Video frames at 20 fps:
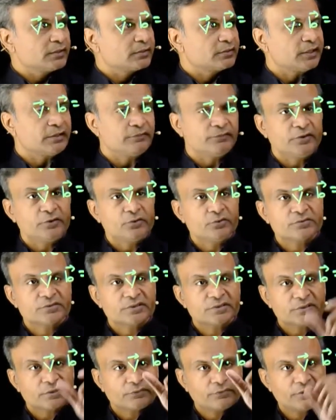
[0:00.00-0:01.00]
then we use
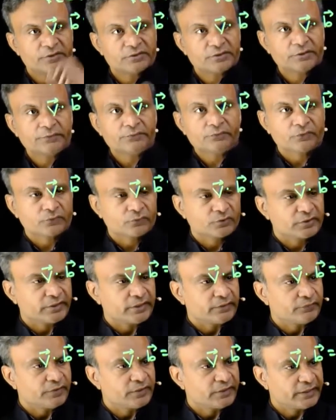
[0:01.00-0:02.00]
this equation. For
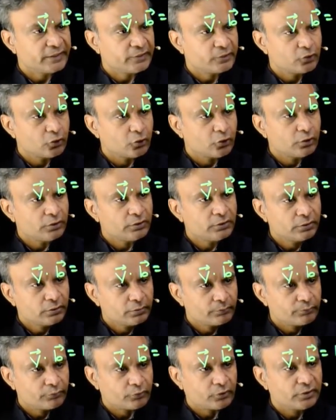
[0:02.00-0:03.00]
that we take dot
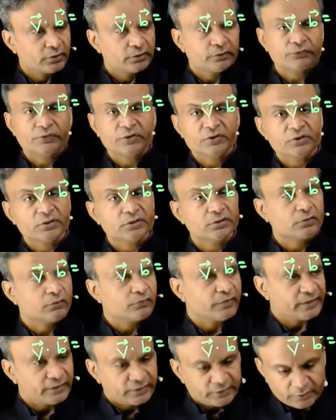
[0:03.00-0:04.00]
product with
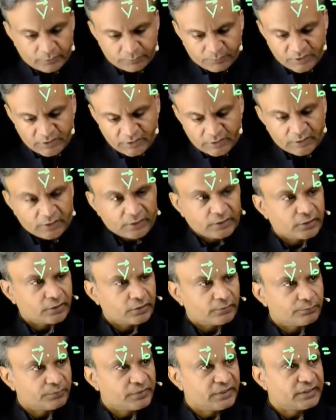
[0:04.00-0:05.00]
vector b.
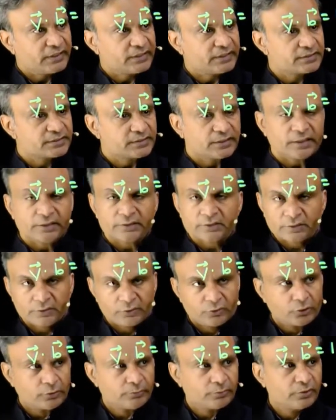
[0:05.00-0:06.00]
Hum b ke
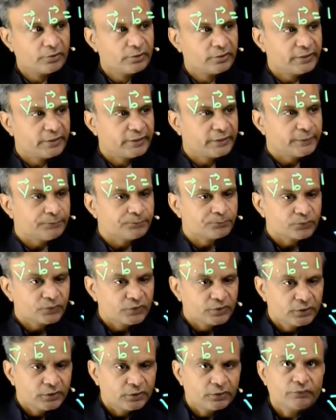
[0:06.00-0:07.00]
saath dot product lenge.
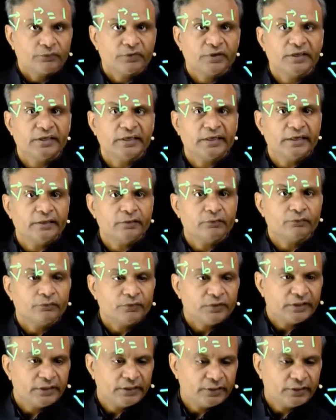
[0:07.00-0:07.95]
We get v